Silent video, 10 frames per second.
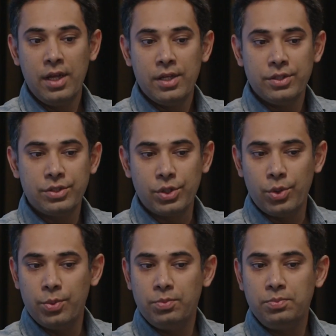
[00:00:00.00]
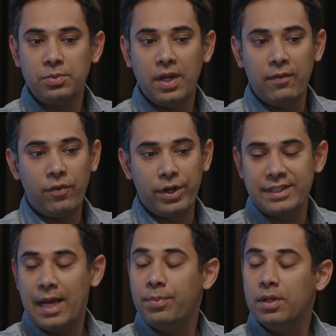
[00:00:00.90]
Mm. So, for
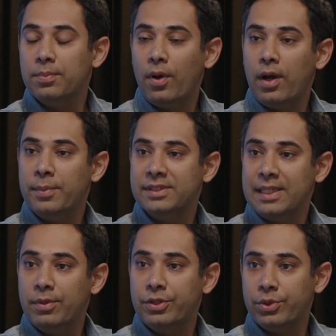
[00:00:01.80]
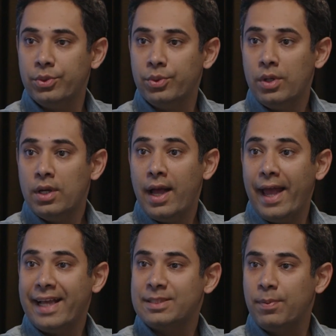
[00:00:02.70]
example, PaLM is able to
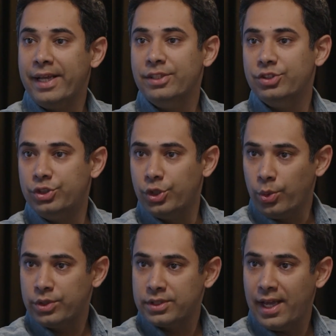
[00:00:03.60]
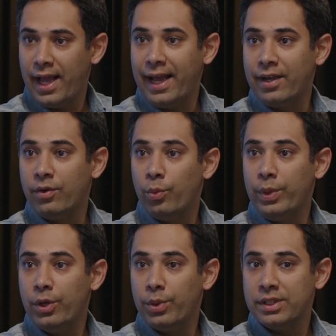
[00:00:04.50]
explain jokes, and
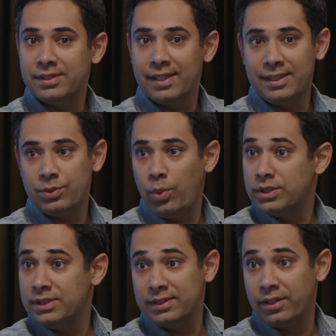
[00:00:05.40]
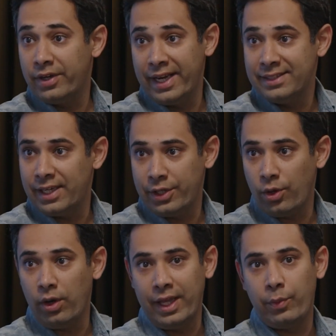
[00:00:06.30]
we noticed that this wasn't in the training set at
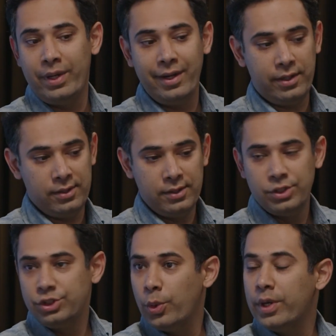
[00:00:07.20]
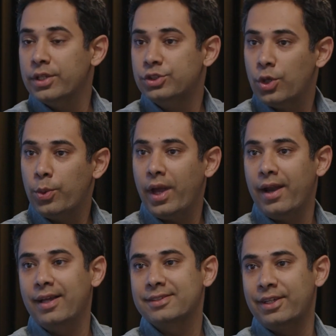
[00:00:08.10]
all. Like, we didn't show it a joke
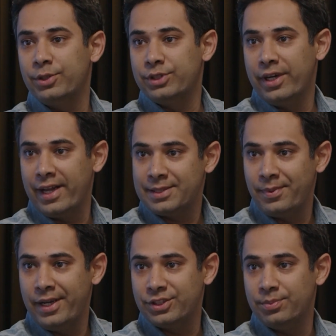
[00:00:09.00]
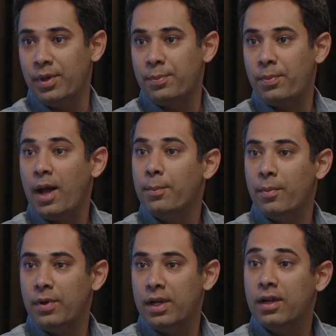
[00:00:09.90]
and ask it to generate an explanation, but
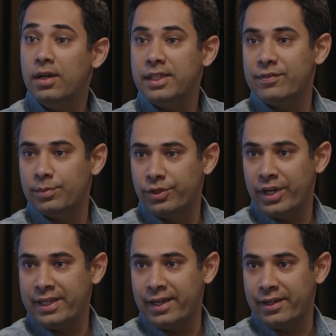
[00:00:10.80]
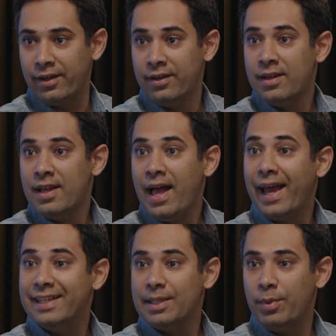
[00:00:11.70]
PaLM learned it from the training data
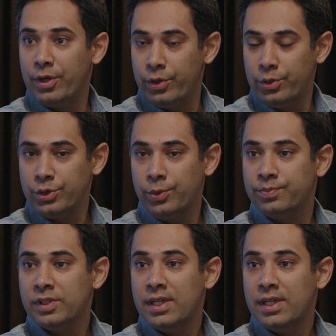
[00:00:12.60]
and is able to do so.